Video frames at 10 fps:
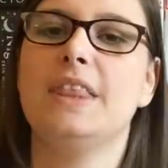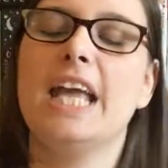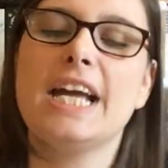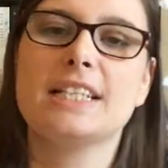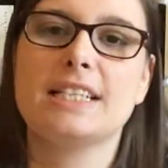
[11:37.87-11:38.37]

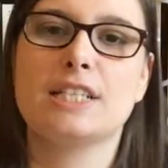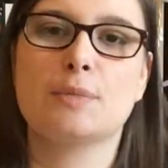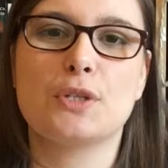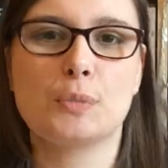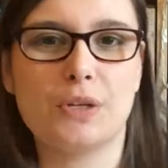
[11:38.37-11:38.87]
Next is
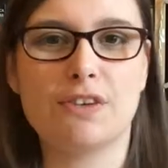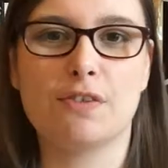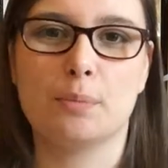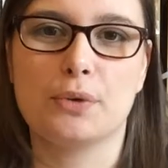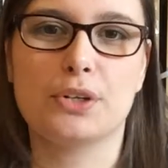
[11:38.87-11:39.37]
the most
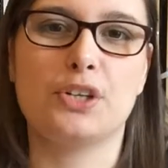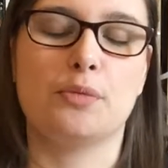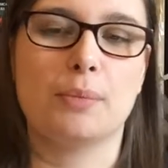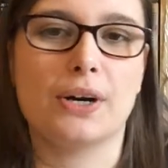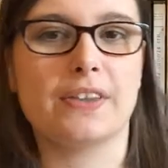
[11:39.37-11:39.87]
beautiful book
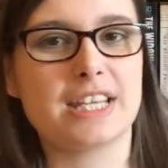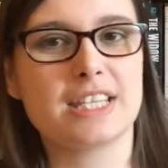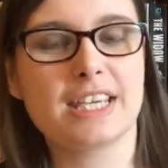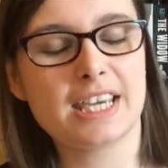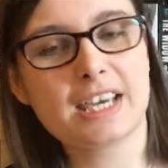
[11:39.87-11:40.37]
you've bought
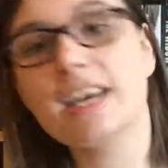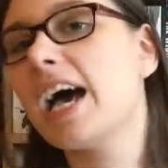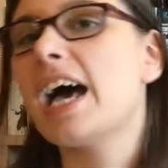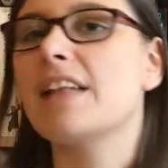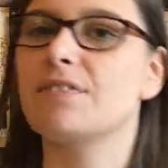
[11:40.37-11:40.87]
this year,
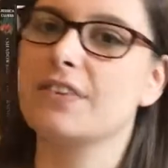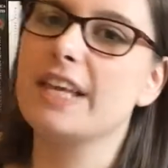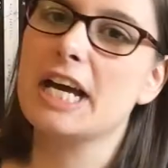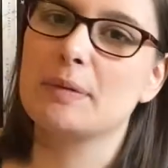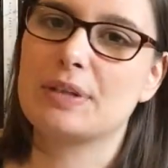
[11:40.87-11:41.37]
and for
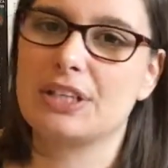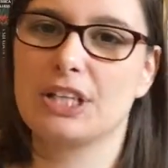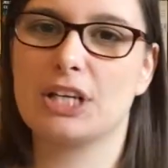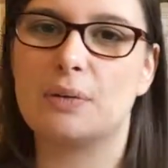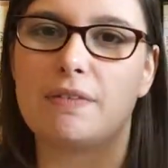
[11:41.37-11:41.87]
that I'm going to
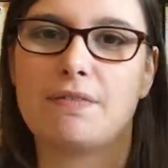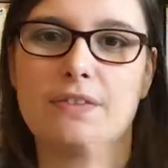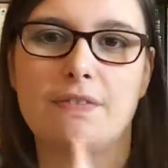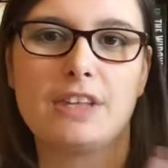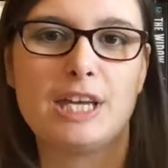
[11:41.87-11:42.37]
go with
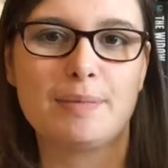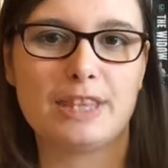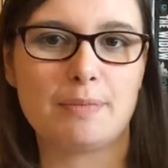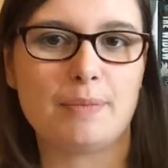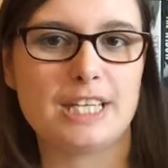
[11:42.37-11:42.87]
The Flame
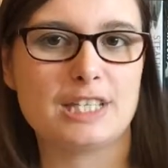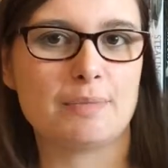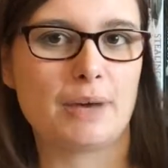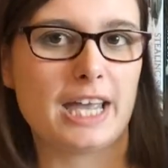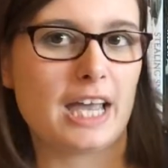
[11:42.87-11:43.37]
in the
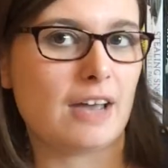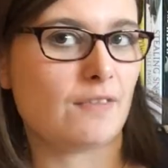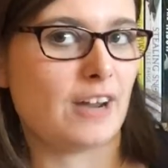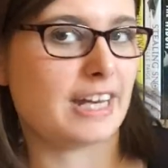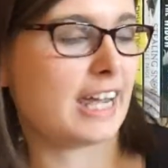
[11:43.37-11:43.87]
Mist by
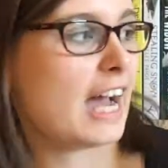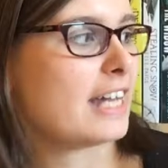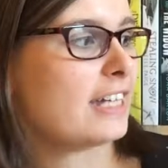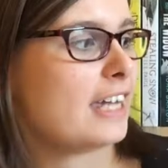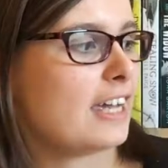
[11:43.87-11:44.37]
Renée
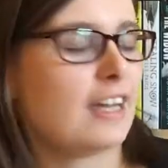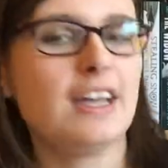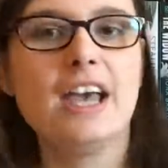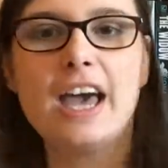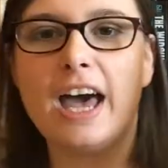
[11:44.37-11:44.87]

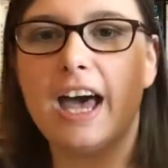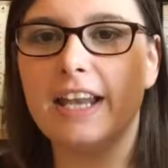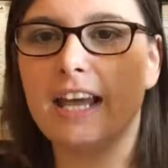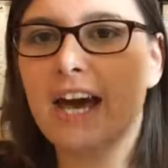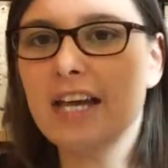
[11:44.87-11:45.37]
Adahir.
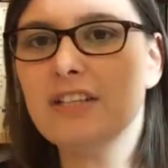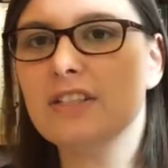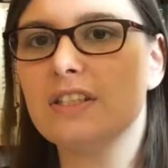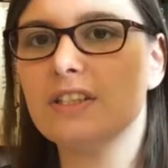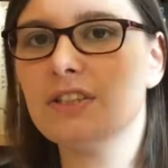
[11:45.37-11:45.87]
And I
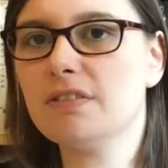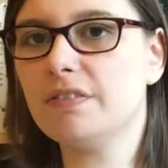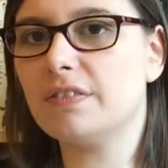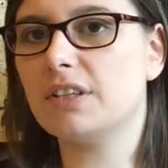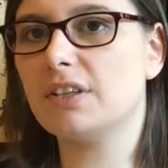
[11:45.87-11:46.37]
just love
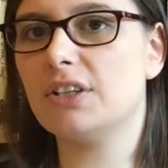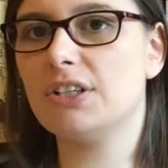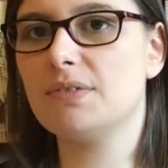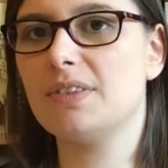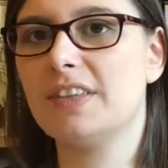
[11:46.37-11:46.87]
the
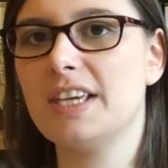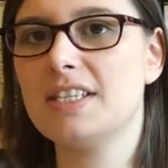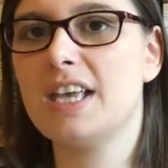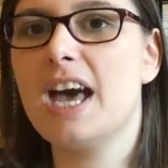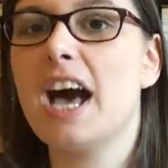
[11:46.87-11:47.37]
colours with
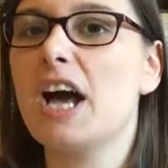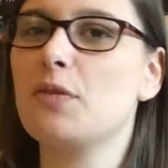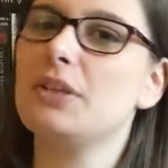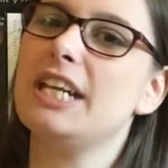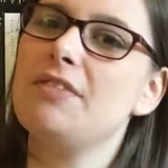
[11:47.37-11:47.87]
this.
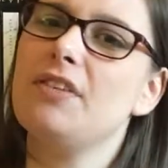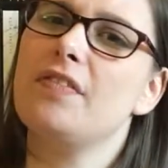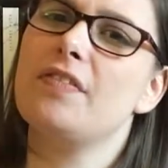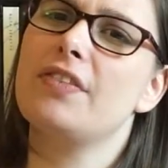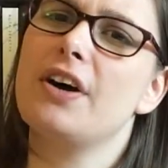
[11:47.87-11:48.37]
I would never
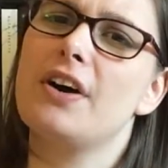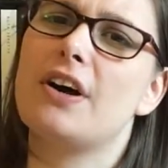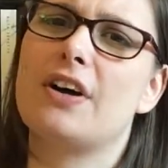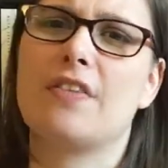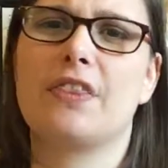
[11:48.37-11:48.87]
have
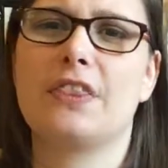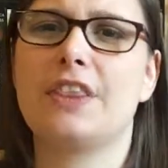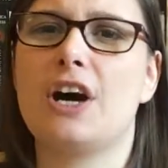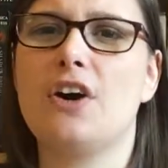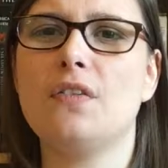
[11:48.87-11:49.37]
thought
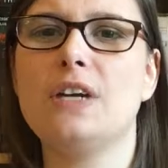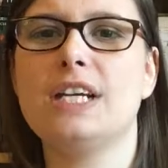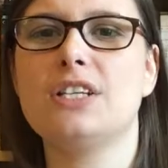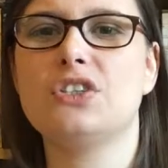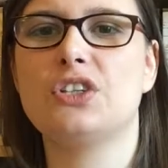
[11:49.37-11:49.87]
that
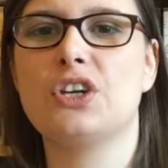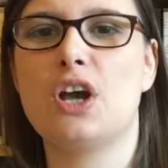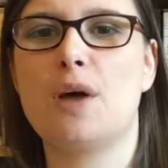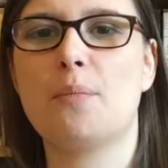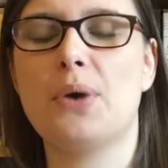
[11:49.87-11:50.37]
orange
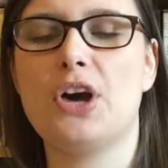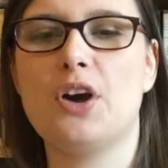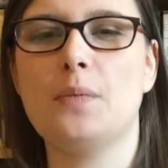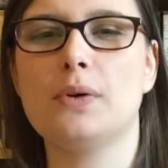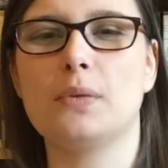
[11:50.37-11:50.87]
and
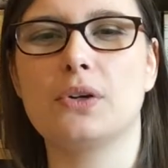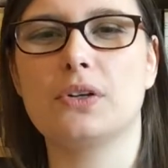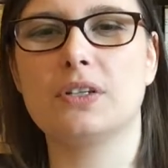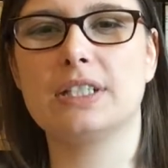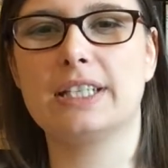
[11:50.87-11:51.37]
purple
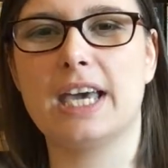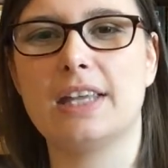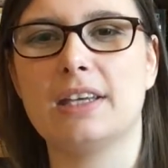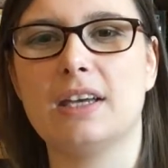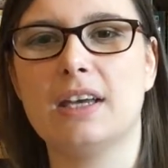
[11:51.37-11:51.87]
go
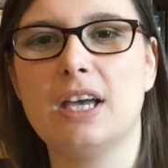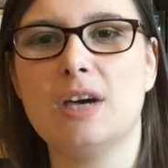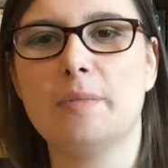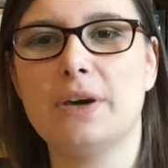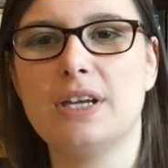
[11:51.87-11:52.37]
together,
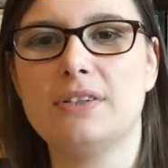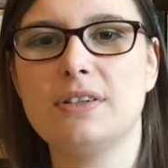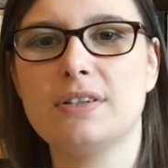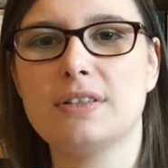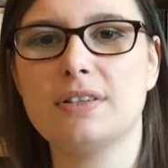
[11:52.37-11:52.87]
but it
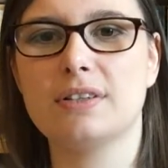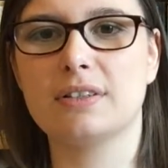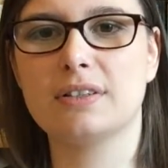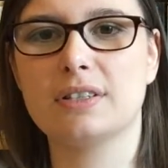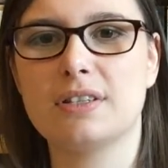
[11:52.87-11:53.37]
just
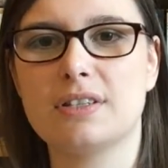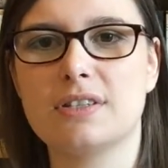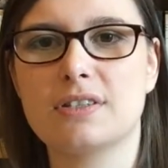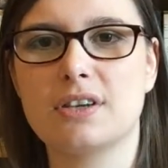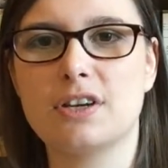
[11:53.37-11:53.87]
looks
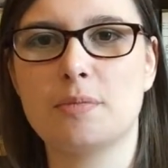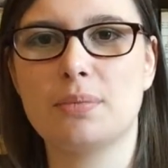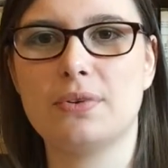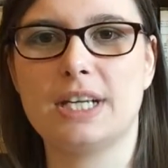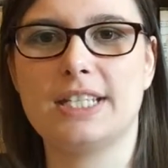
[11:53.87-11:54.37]
so
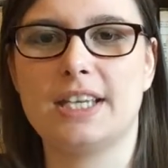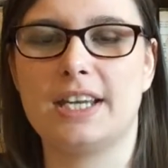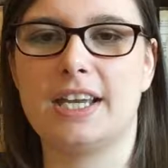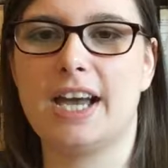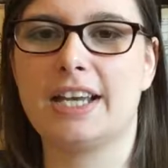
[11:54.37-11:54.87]

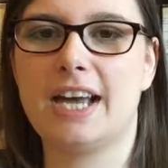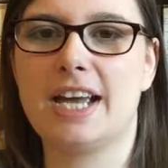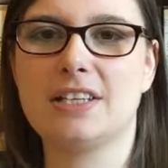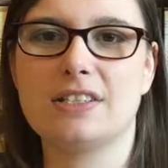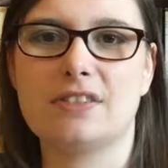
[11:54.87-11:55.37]
pretty and
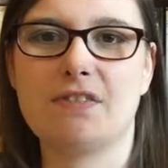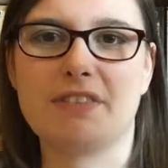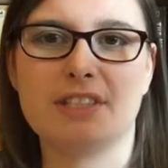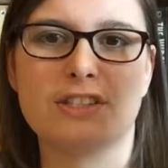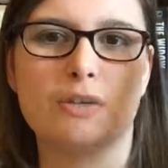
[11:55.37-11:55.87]
I just love
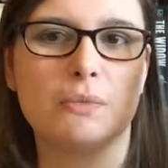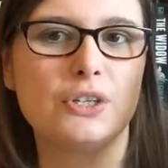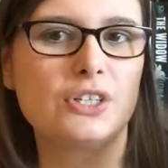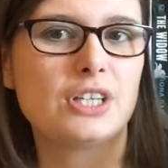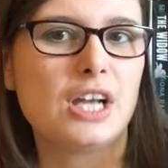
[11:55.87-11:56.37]
this so
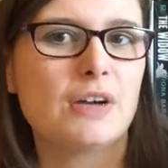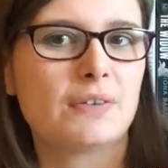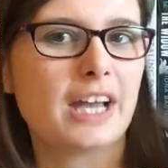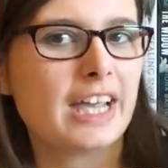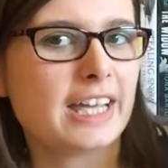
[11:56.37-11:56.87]
much.
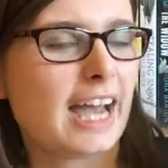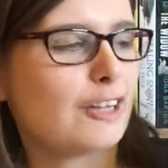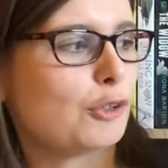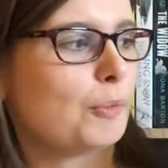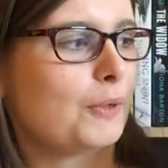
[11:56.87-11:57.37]
When I get
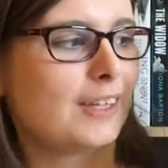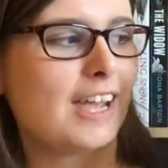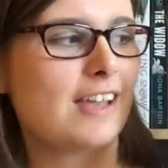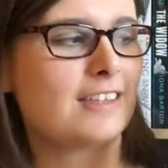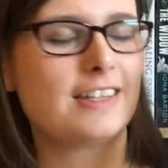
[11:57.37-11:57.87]
actual
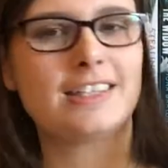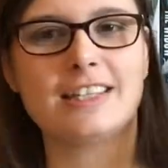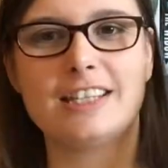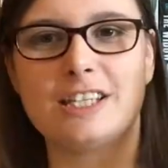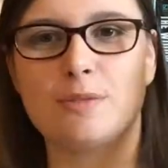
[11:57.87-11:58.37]
bookcases, I
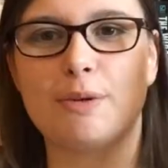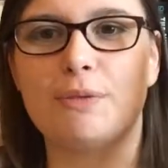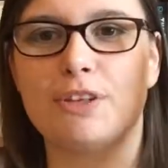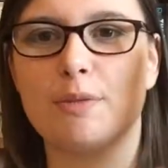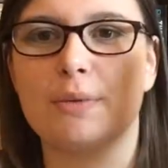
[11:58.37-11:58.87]
think this will be
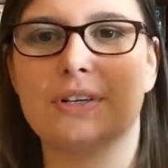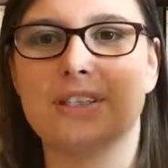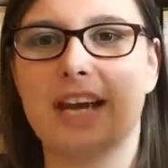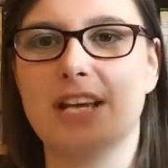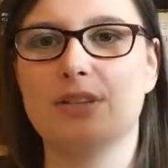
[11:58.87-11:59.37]
one of the
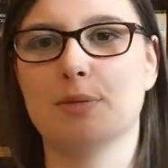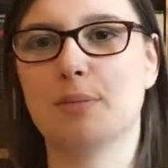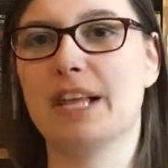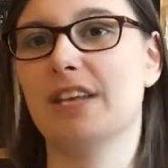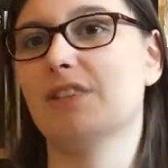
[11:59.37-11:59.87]
books that I
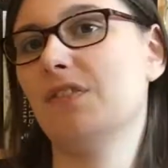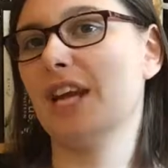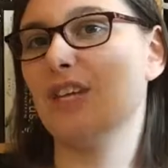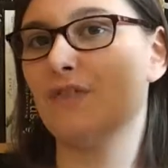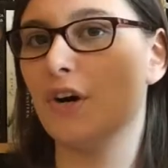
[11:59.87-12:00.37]
just plant
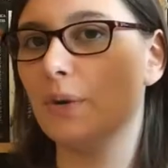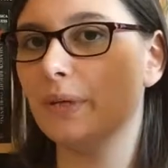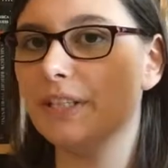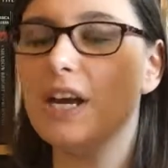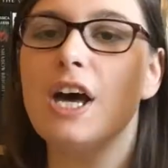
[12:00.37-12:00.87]
face
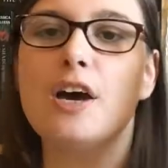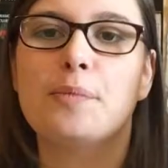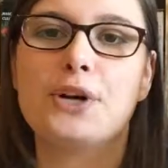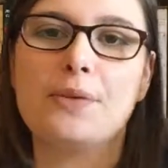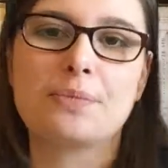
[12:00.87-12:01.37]
forward.
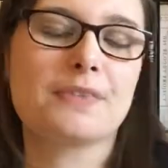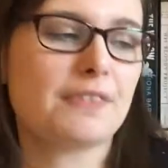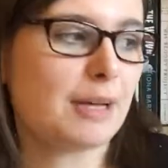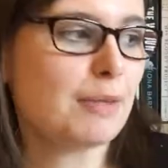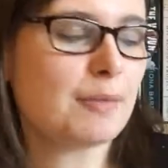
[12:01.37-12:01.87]
But
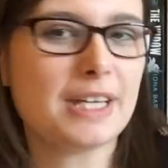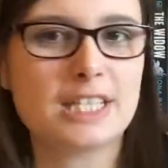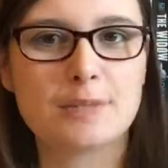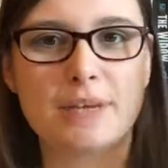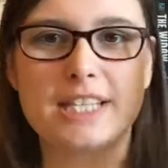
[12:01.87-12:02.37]
Flame in the
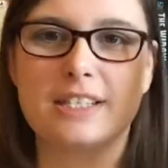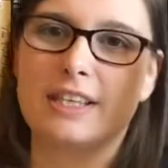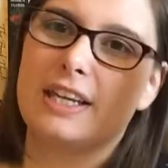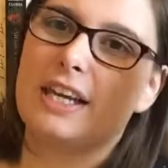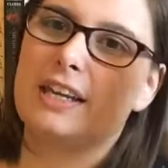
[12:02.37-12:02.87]
Mist is
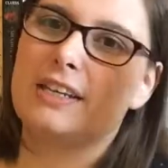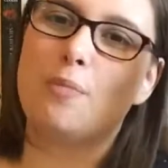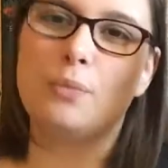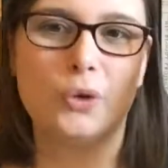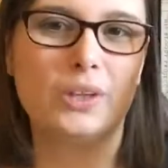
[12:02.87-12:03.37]
basically a
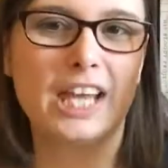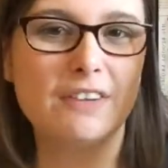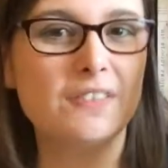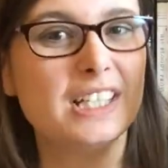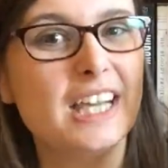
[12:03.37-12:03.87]

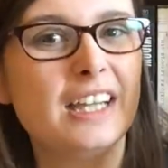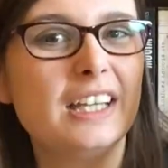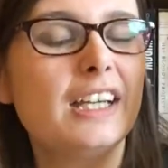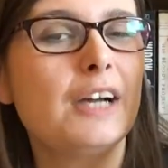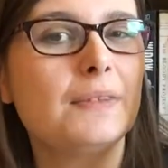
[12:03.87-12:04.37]
Mulan
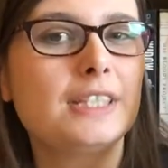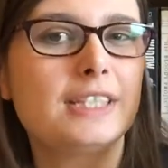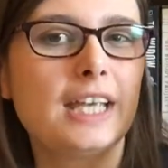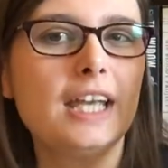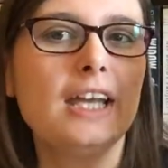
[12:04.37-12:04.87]
retelling, I would
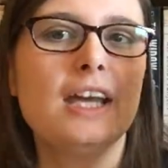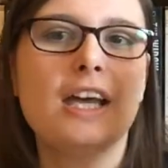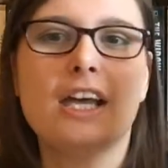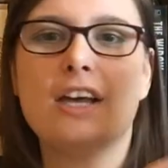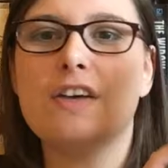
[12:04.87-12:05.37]
say.
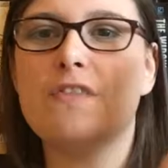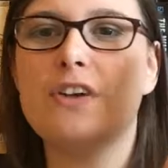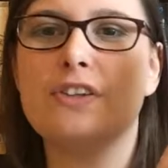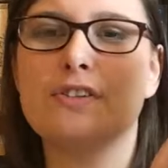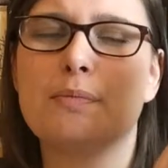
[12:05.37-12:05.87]
It
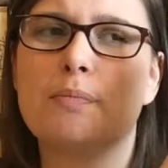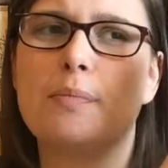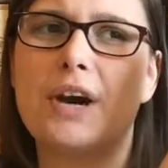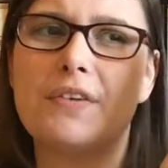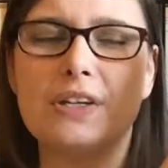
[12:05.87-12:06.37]
follows
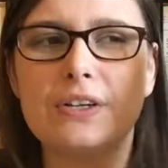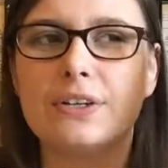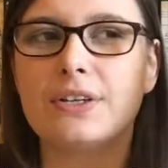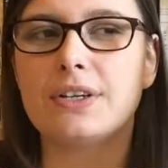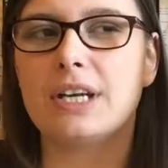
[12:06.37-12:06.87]

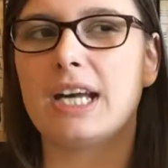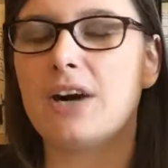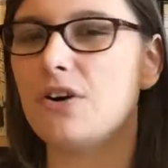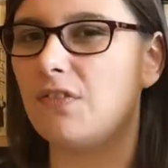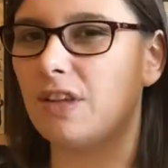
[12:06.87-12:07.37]
Mariko,
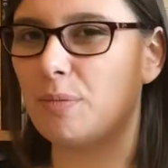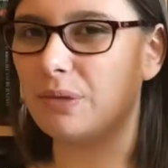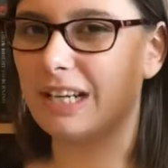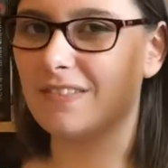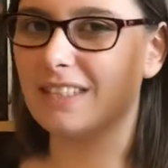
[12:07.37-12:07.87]
hopefully I'm
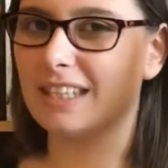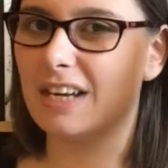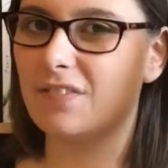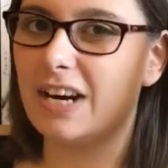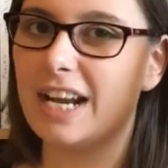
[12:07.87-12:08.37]
pronouncing
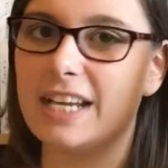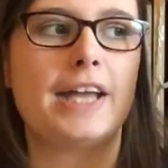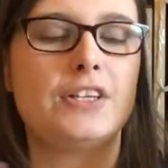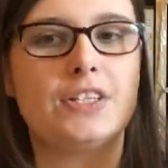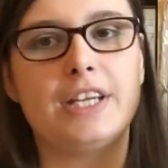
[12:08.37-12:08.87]
that right,
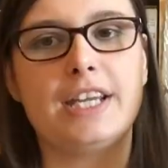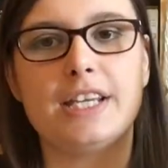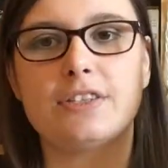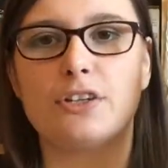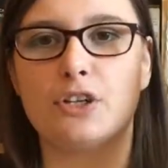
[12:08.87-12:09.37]
and
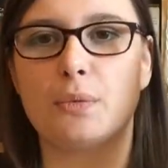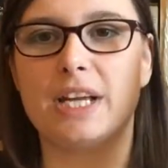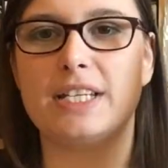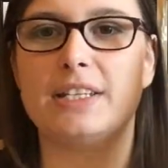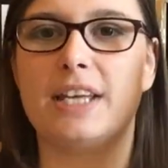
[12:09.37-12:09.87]
she's on her
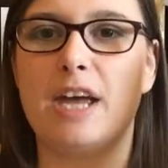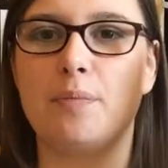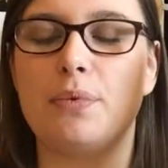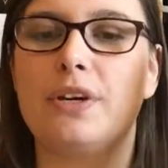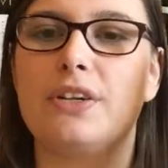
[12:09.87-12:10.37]
way to the
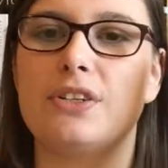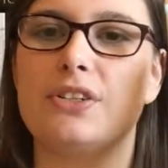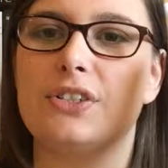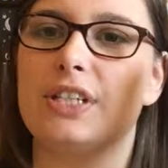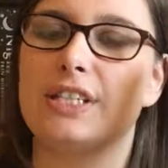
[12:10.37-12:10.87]
Emperor
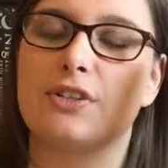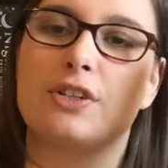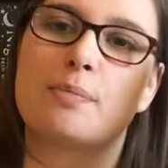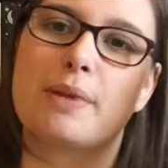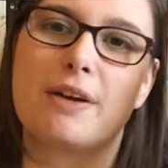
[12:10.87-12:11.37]
because she's
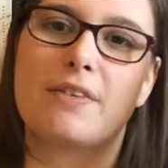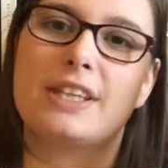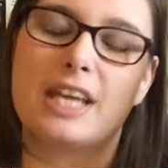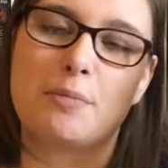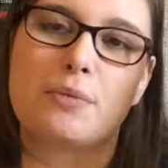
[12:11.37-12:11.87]
going to
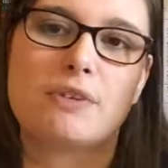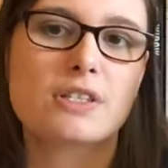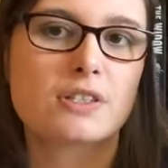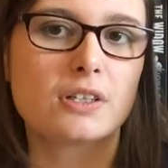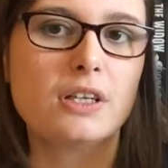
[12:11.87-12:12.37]
marry the
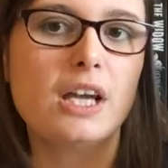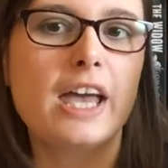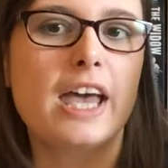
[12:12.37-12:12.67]
Emperor's son,